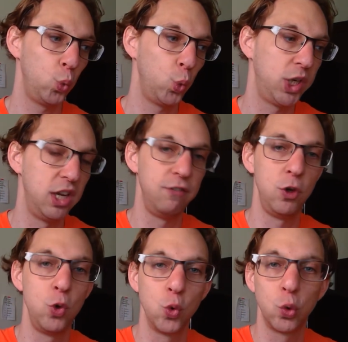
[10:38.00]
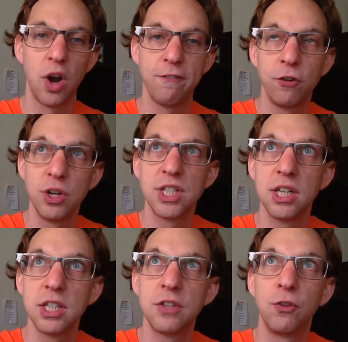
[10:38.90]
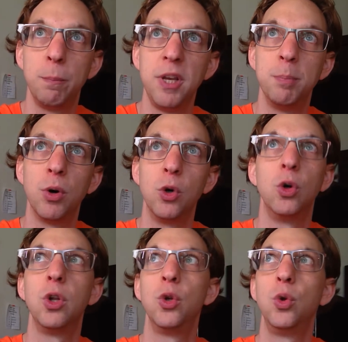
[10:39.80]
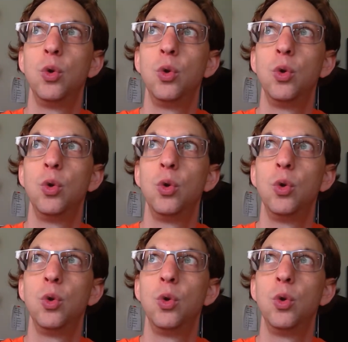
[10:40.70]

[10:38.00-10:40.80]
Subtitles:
give you references for people